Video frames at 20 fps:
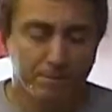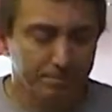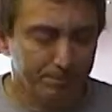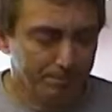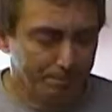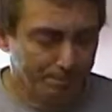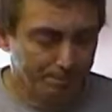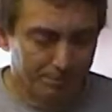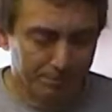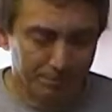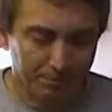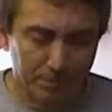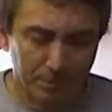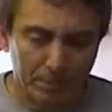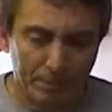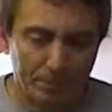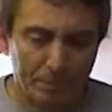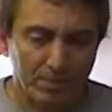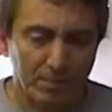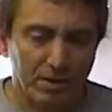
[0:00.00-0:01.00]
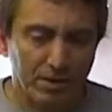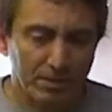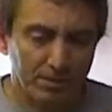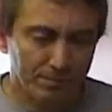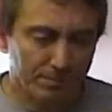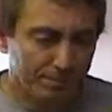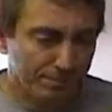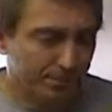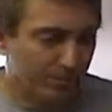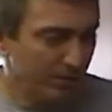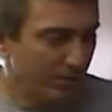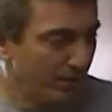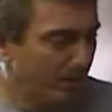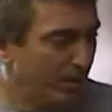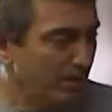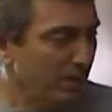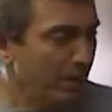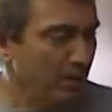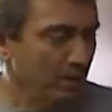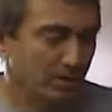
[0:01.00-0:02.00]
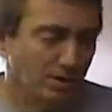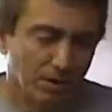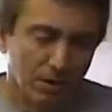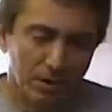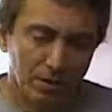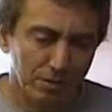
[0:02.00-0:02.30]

This is headline news. It's not conspiracy.